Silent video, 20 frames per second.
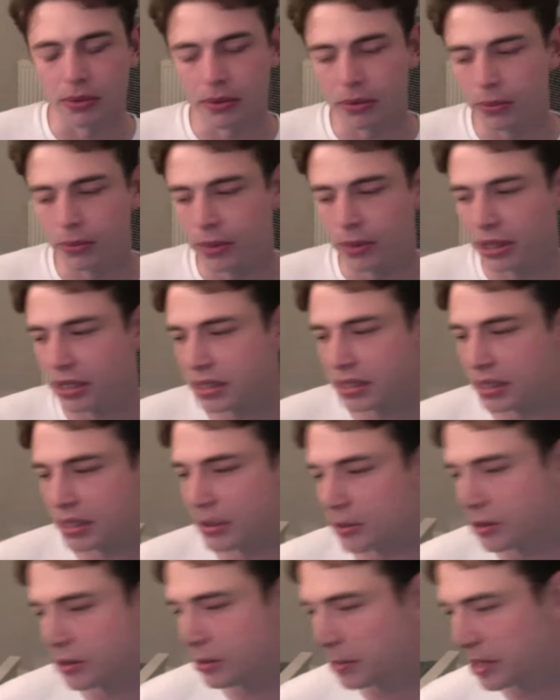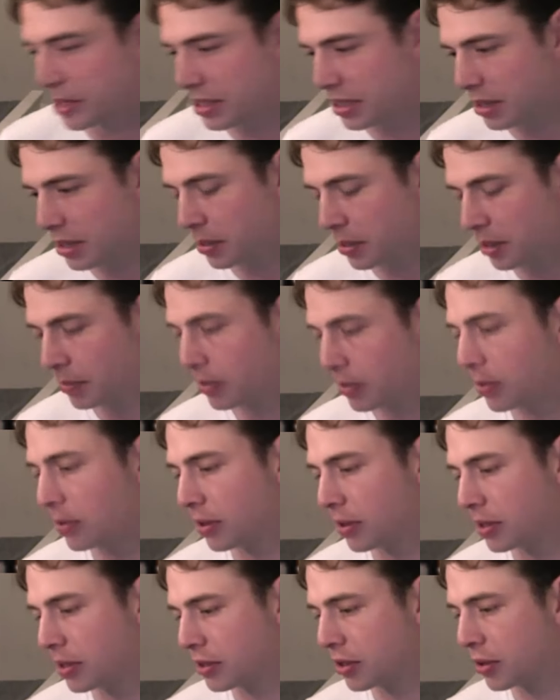we as LGBT
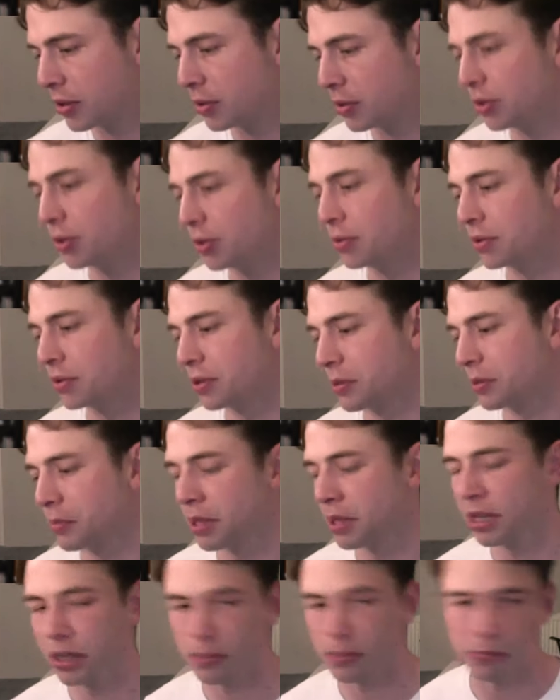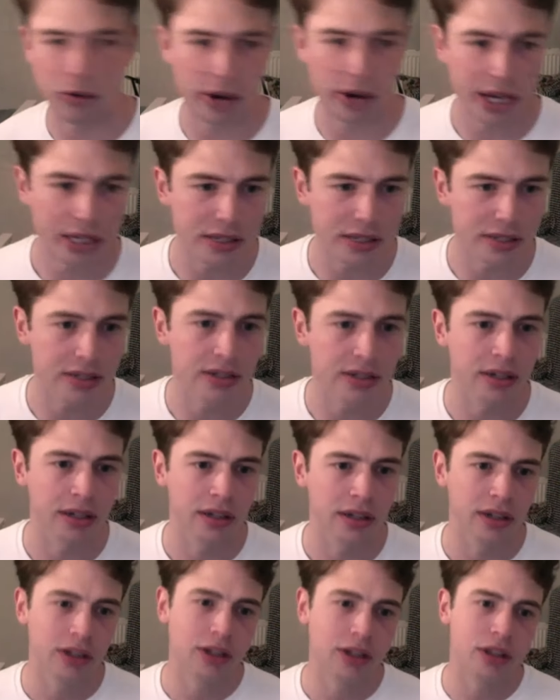people are so used to being oppressed
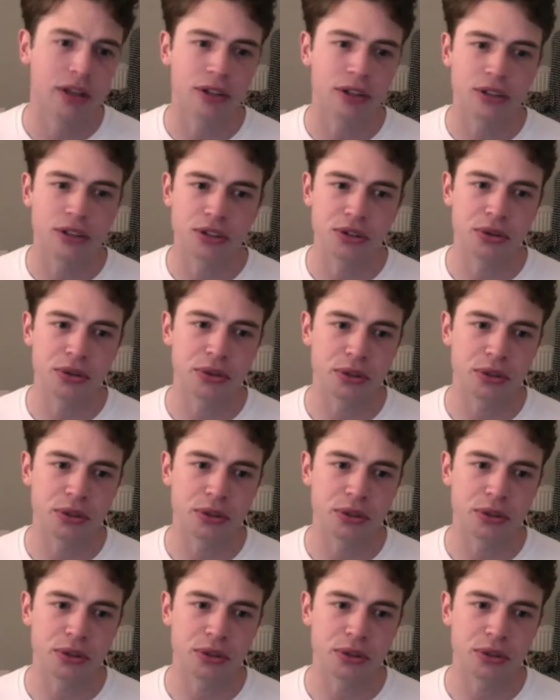that as